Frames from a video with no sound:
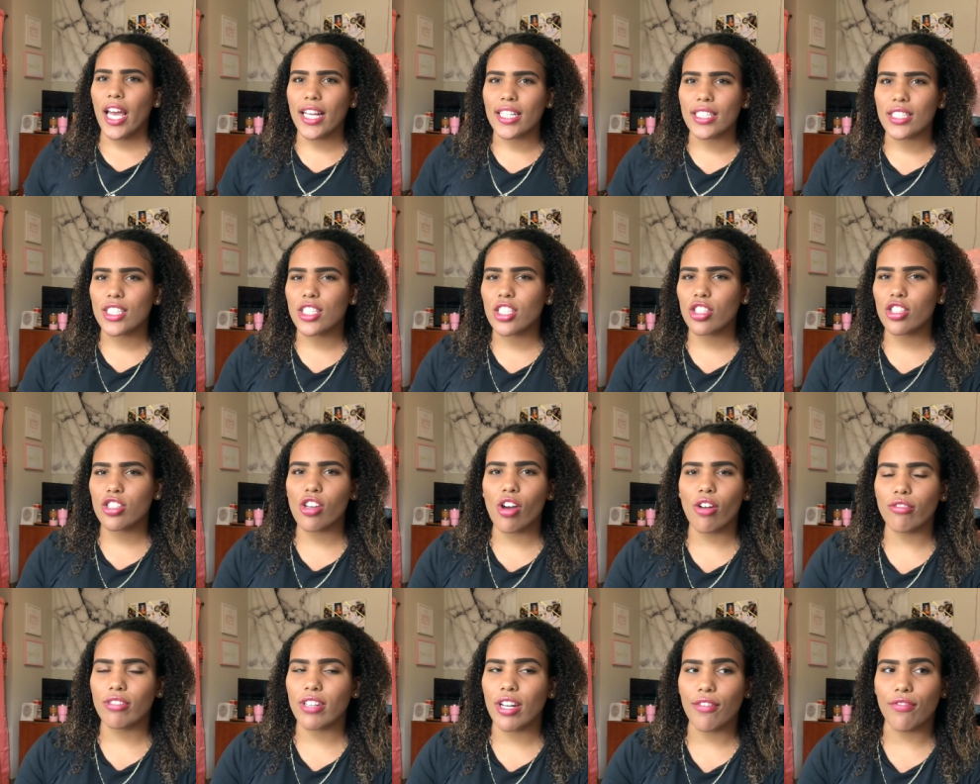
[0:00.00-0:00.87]
it's
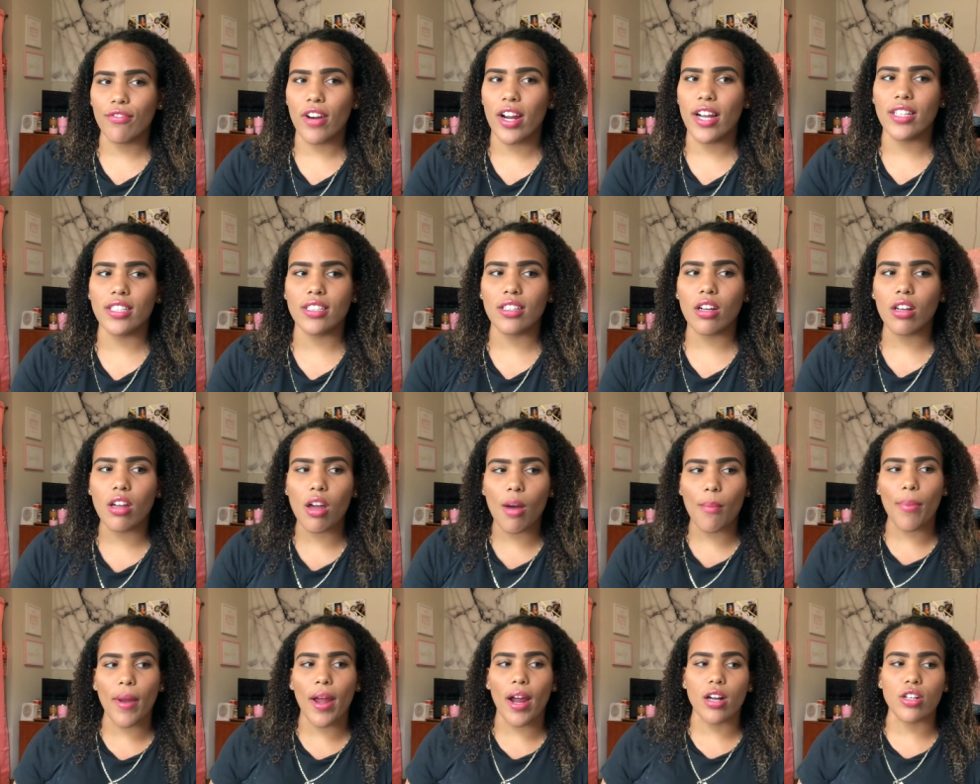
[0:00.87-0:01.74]
so different
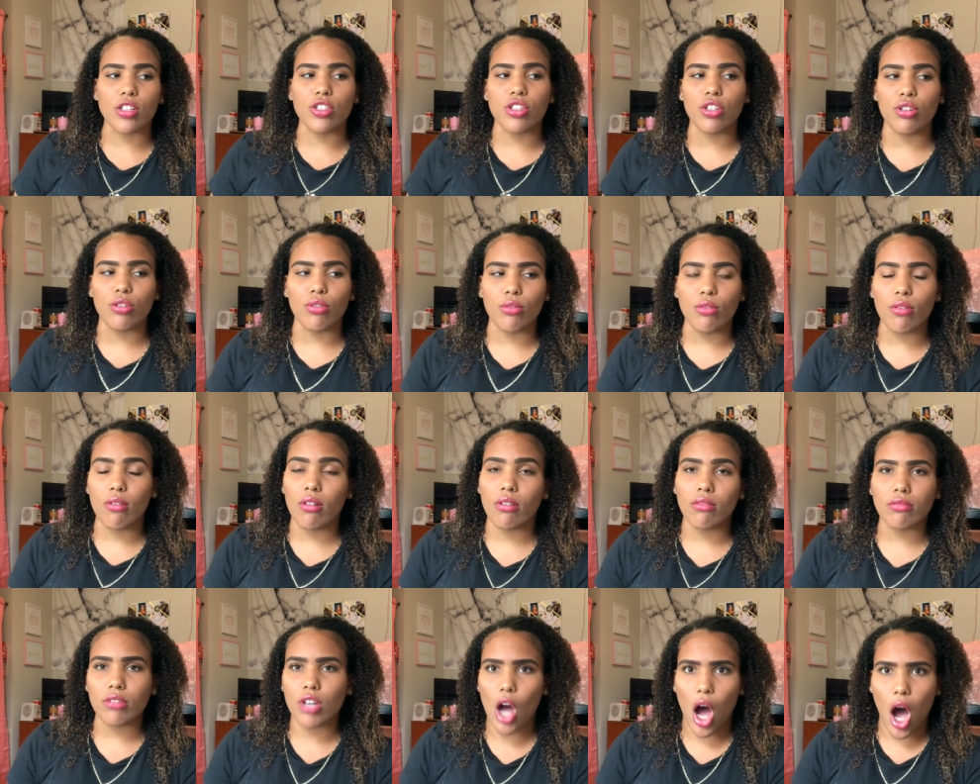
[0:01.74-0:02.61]
compared to
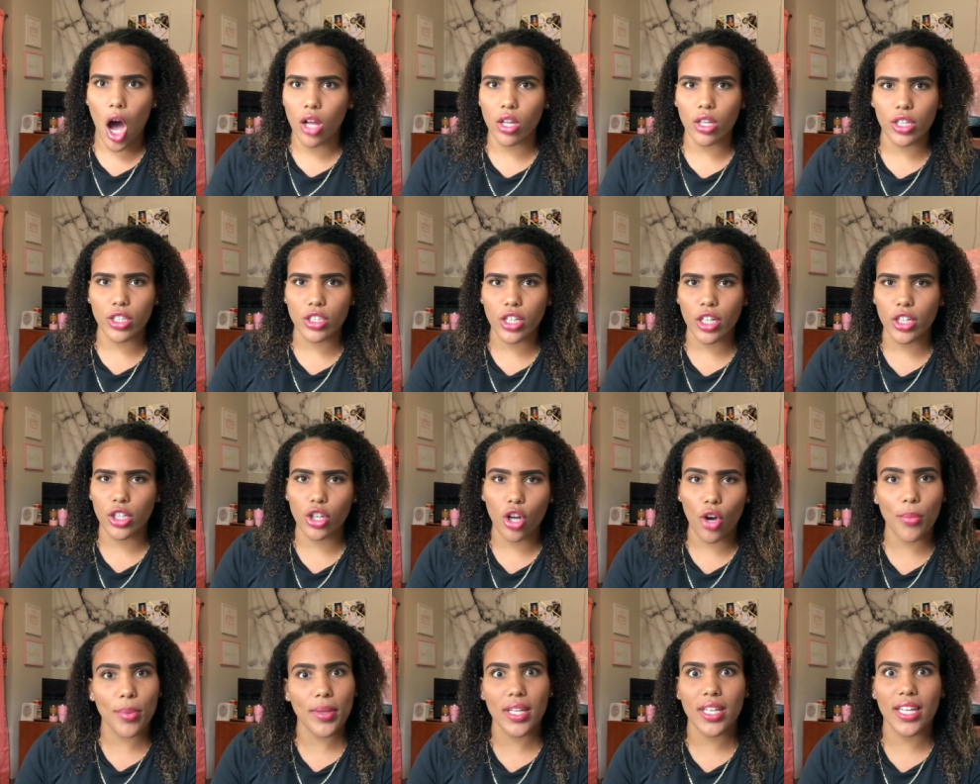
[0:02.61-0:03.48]
college like
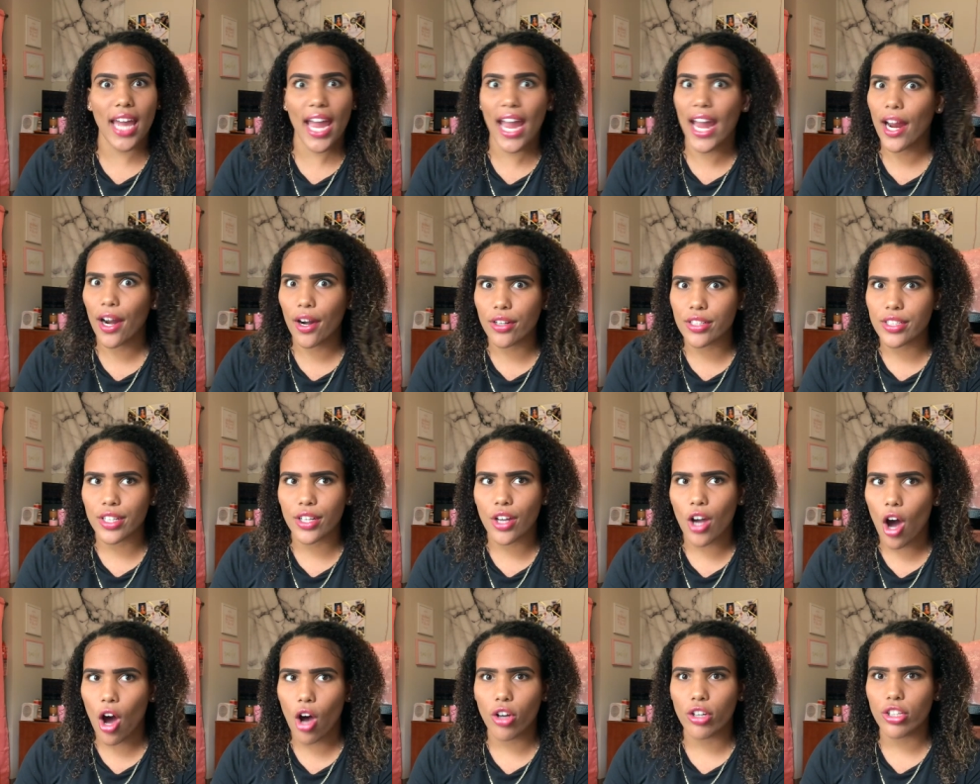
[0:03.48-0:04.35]
nobody cares in
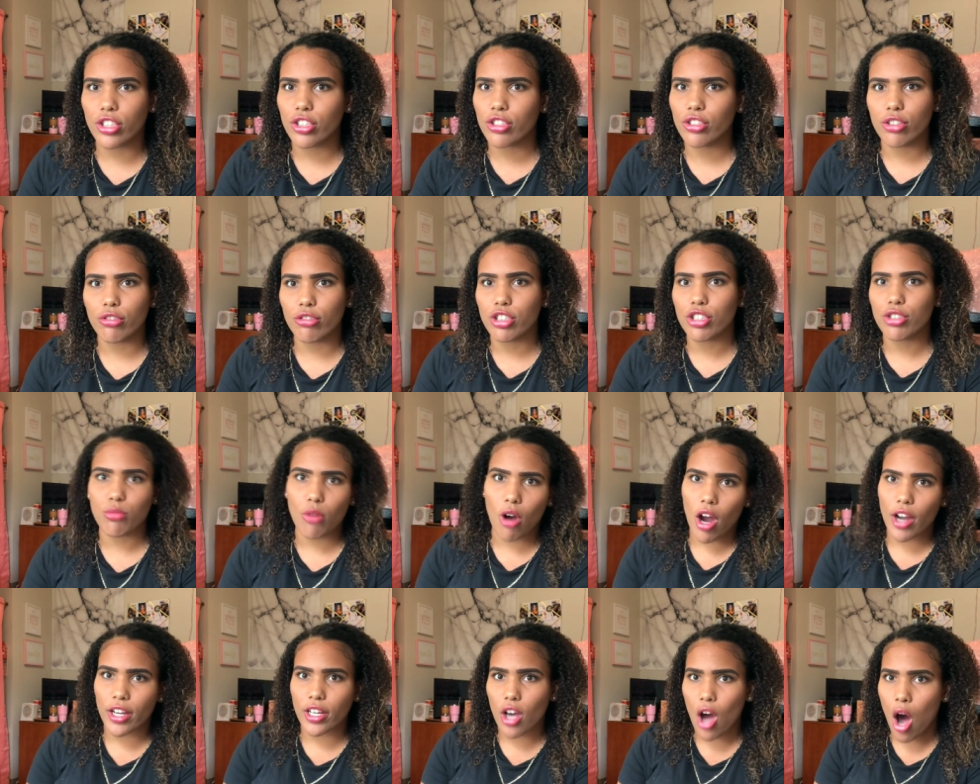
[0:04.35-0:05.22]
college you do what you
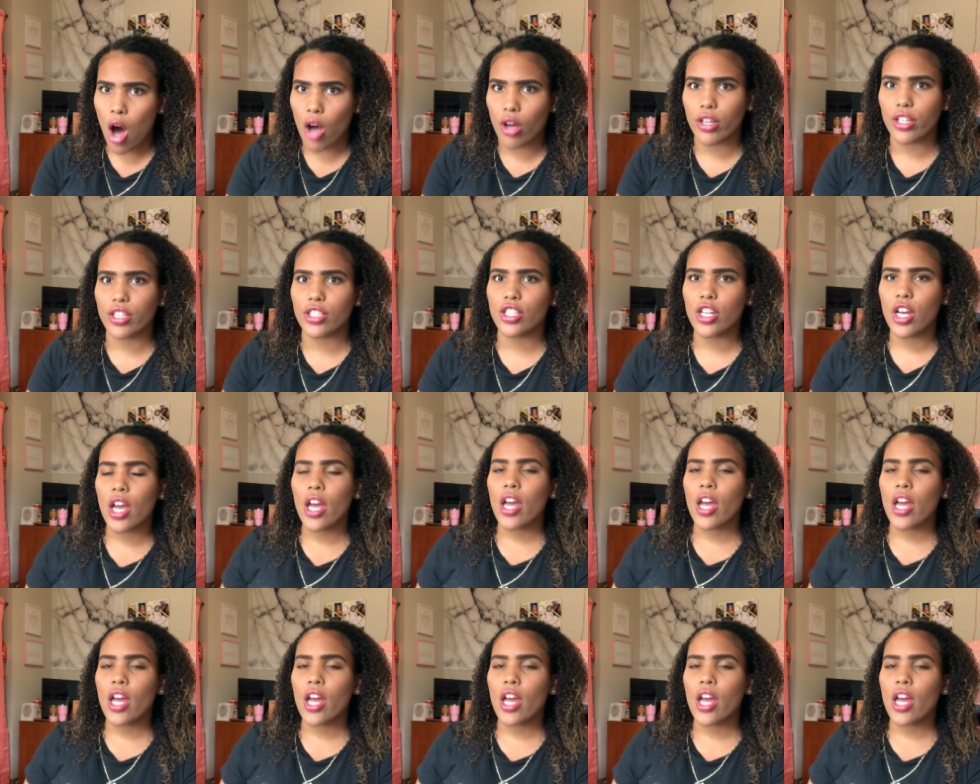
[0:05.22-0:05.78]
want in college